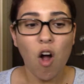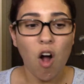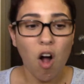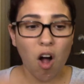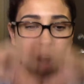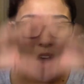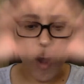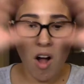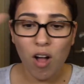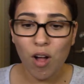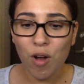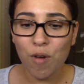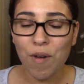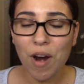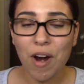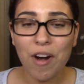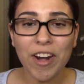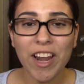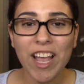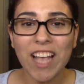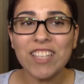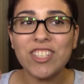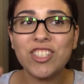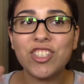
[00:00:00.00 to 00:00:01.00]
All
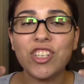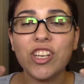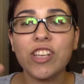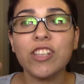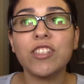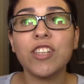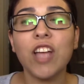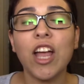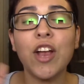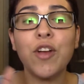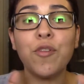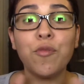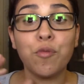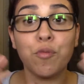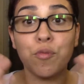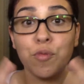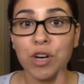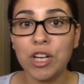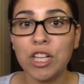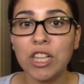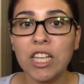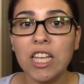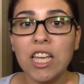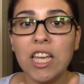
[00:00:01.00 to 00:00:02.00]
around, it's just a
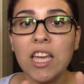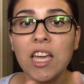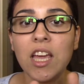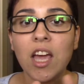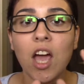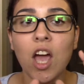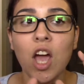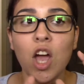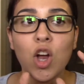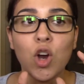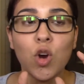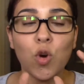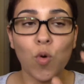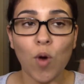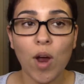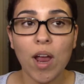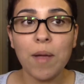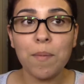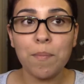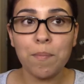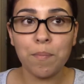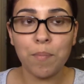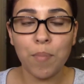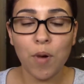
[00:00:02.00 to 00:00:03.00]
really
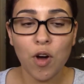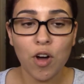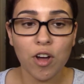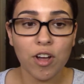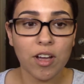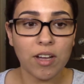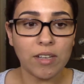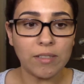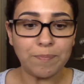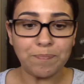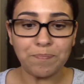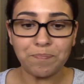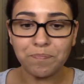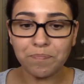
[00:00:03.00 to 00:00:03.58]
great book.